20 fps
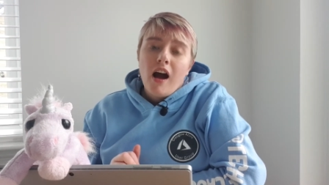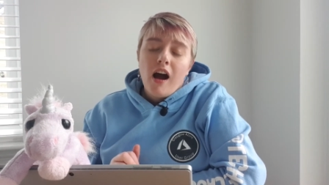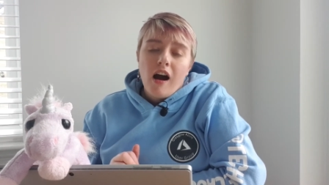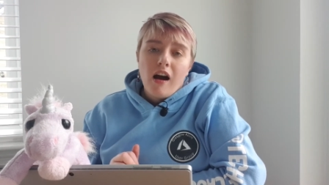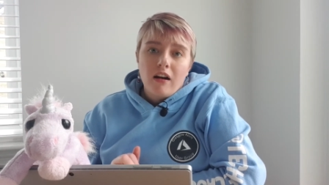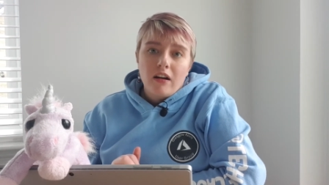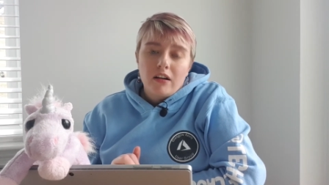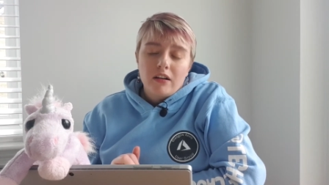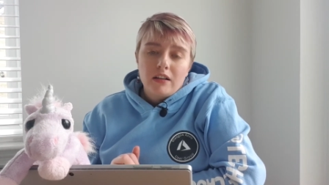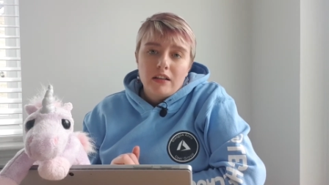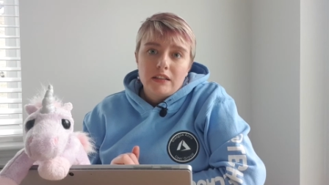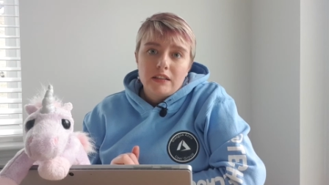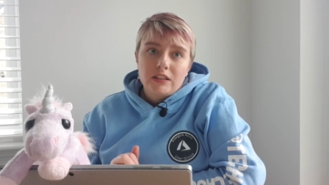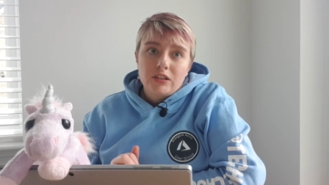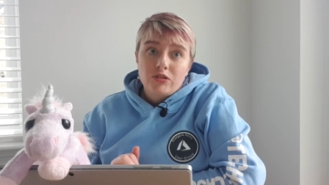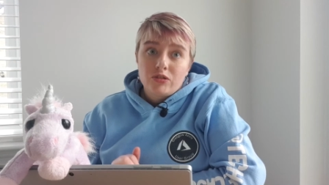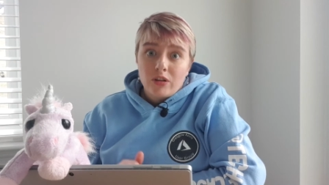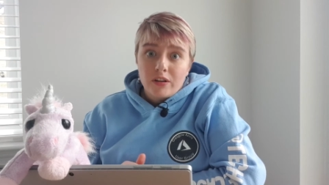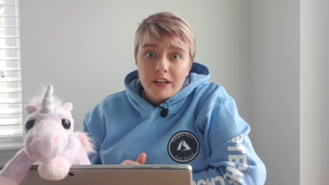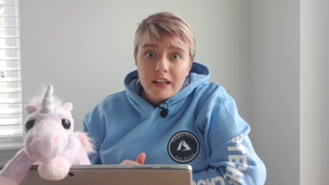are
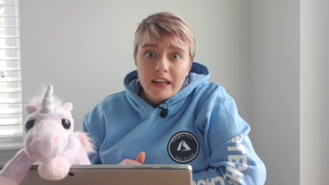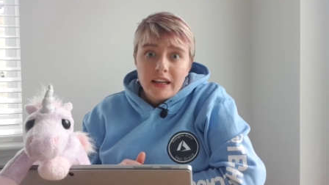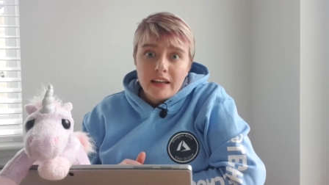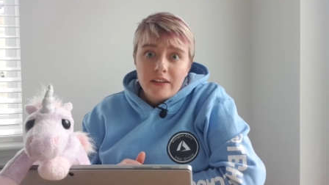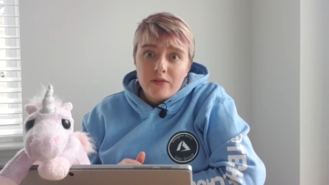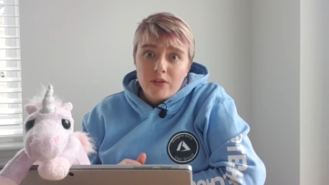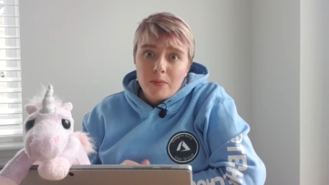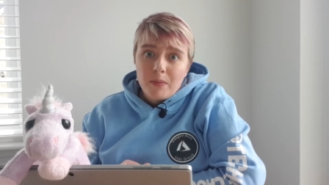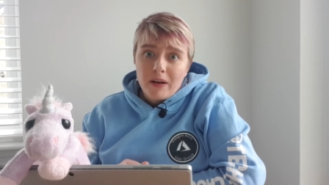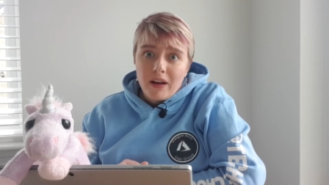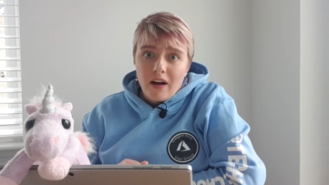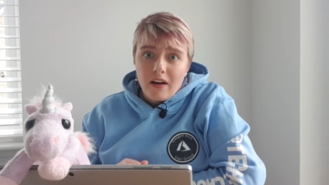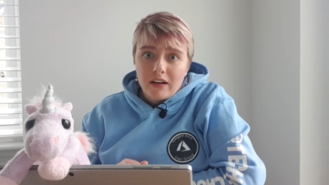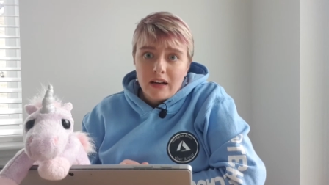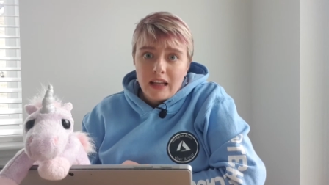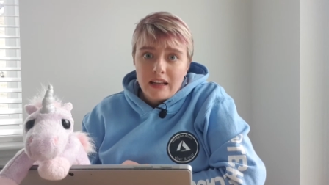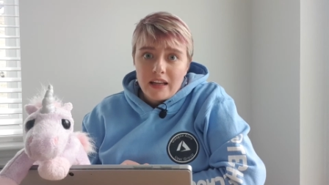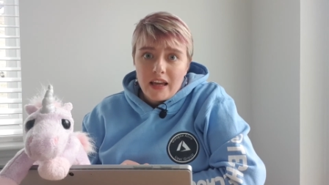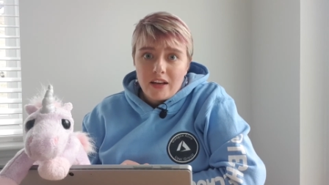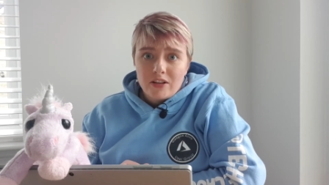stunning from an
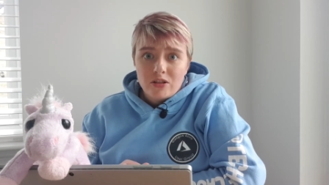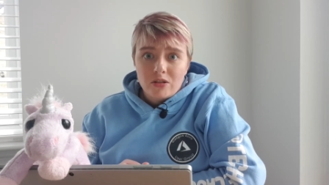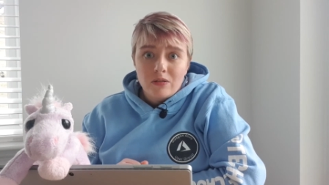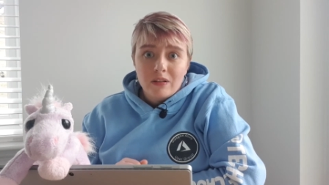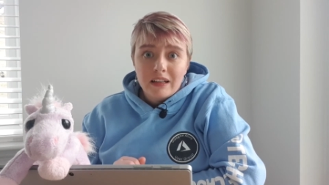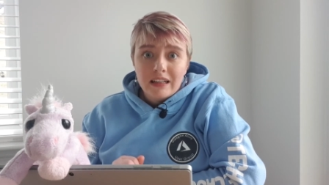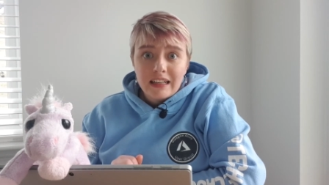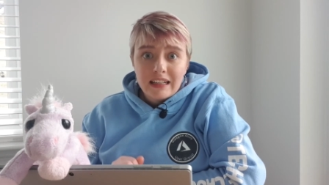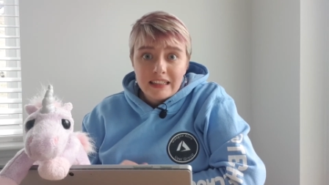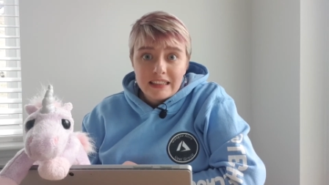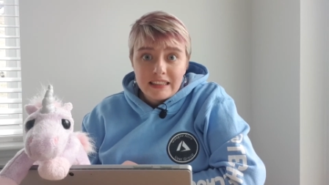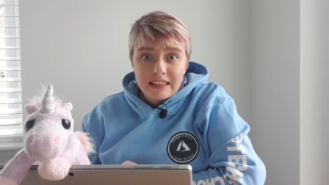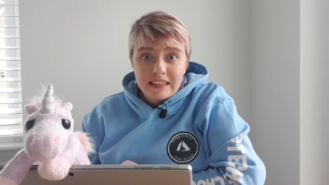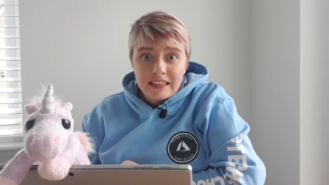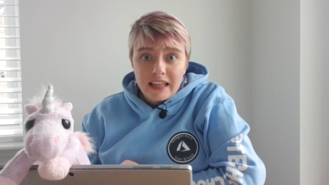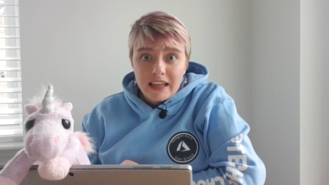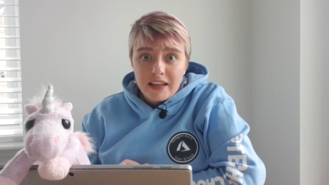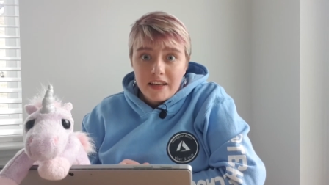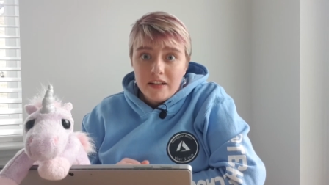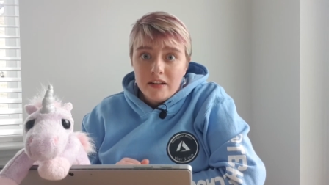architectural and a
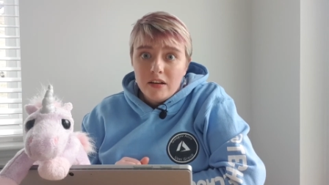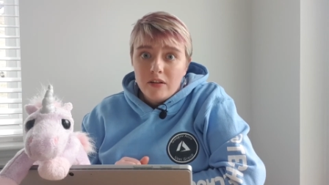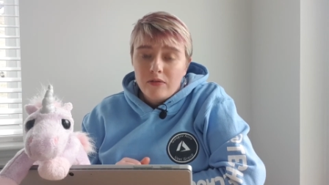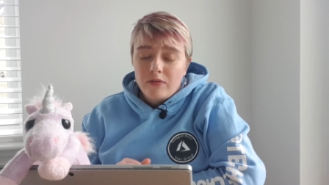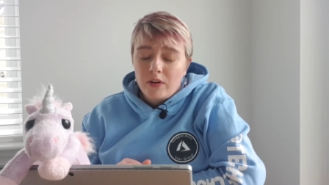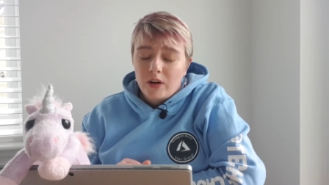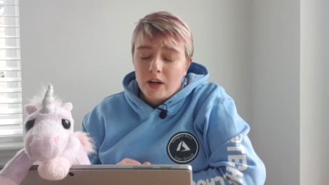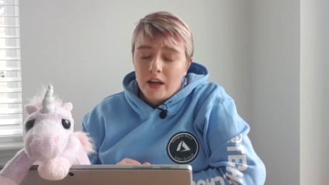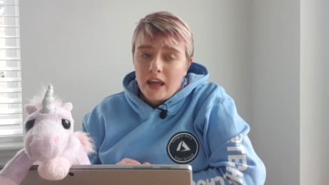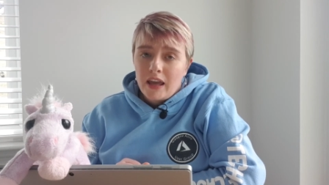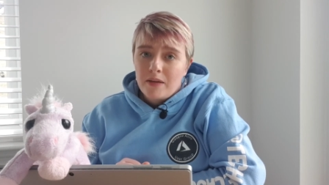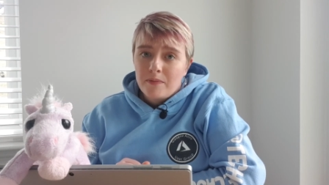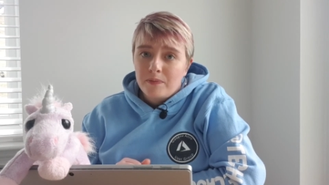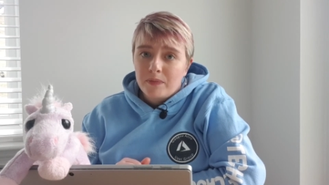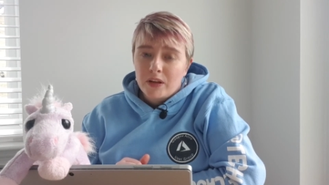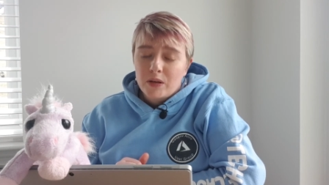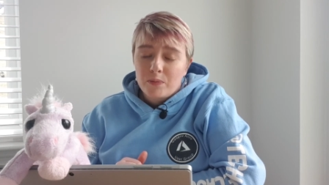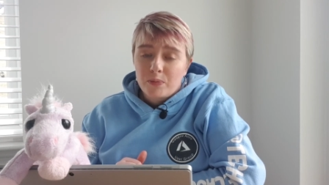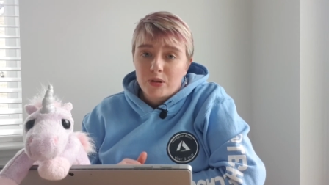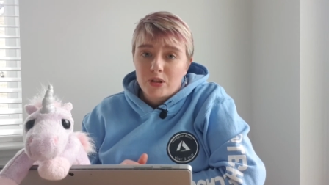design
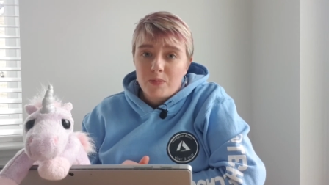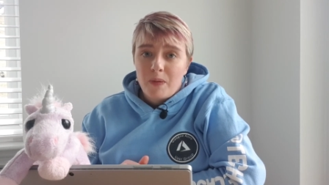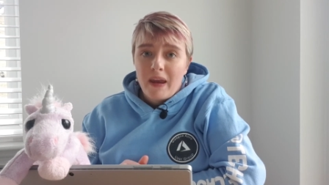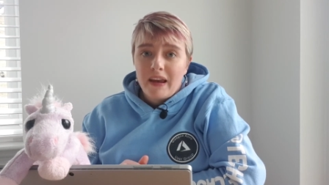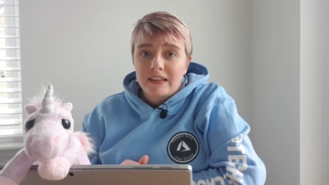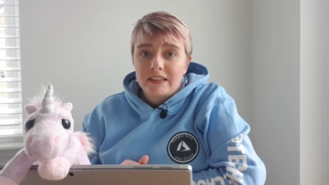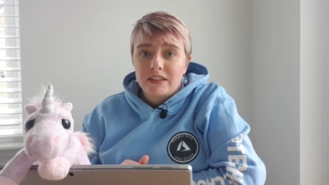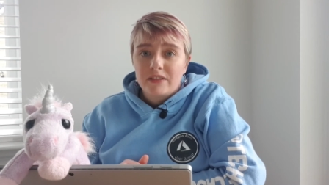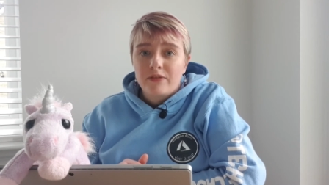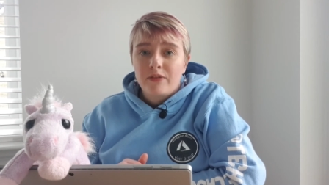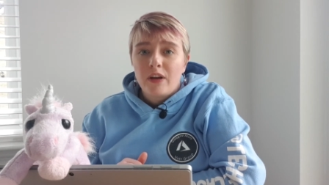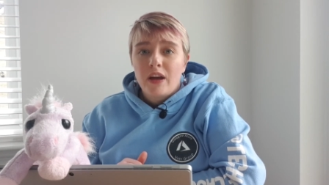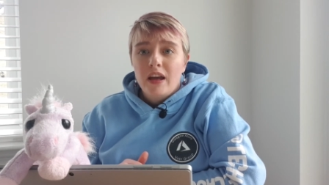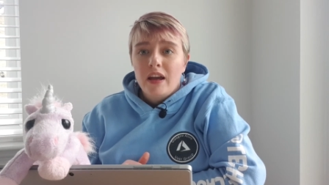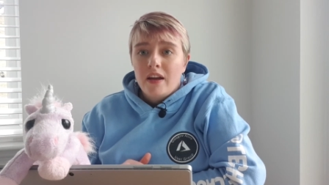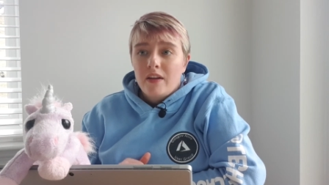perspective.